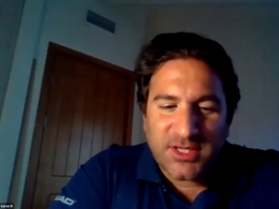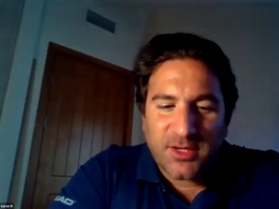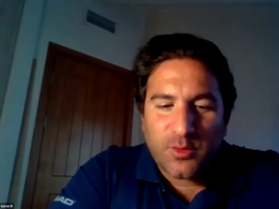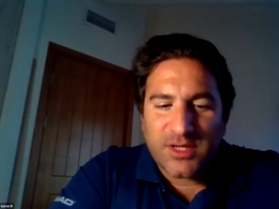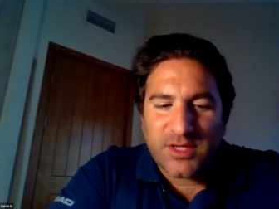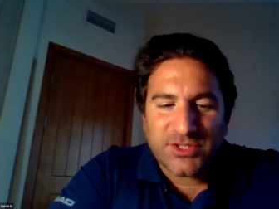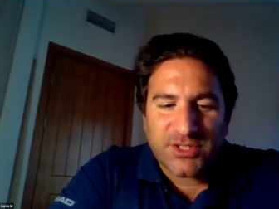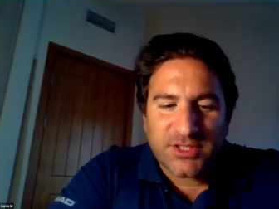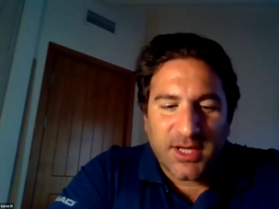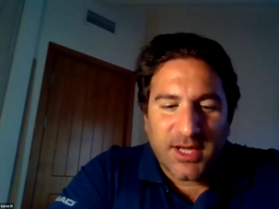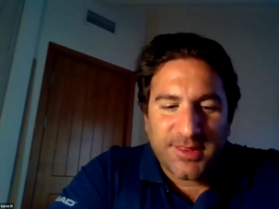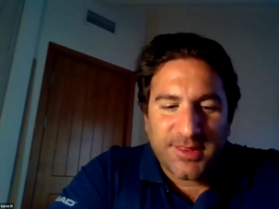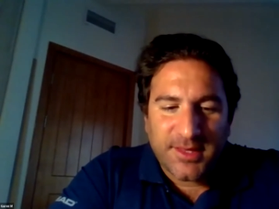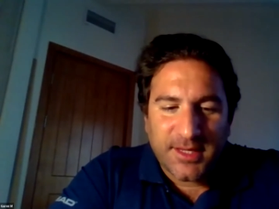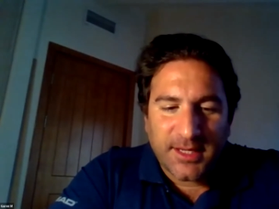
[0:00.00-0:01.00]
question. I
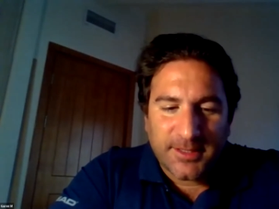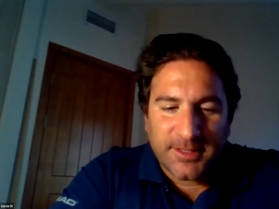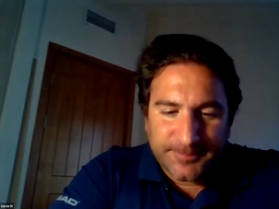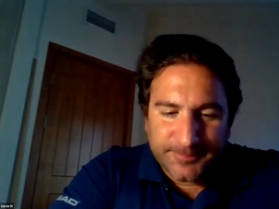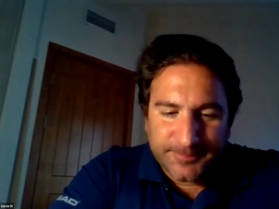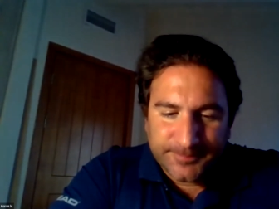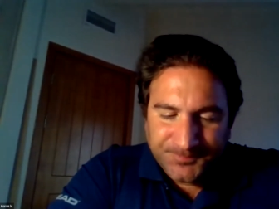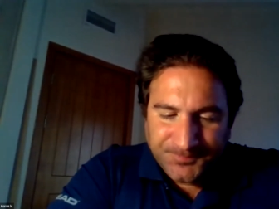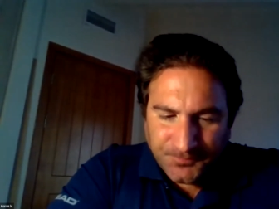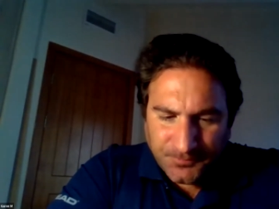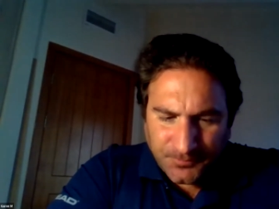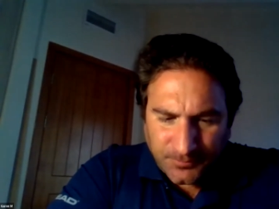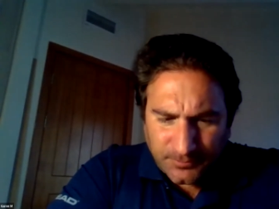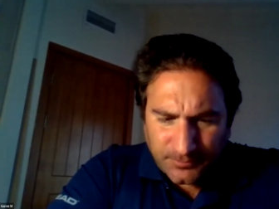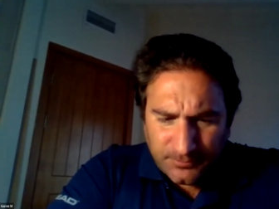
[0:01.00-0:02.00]
think
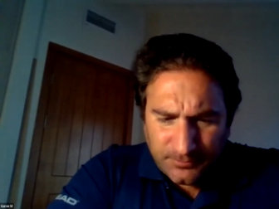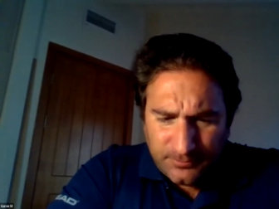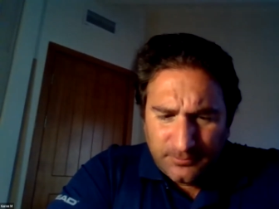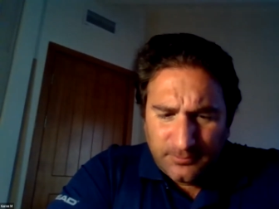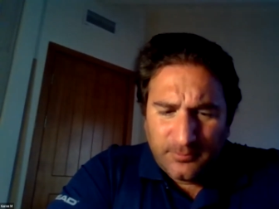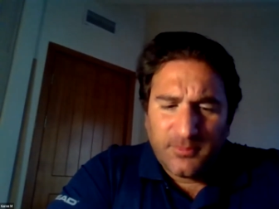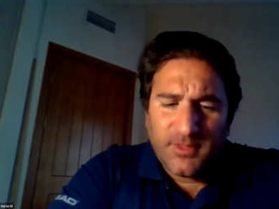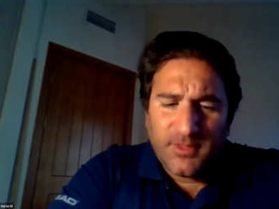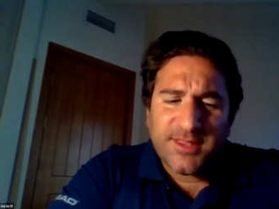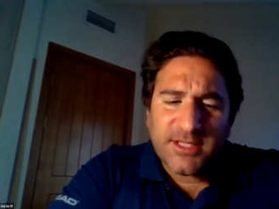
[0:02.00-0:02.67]
I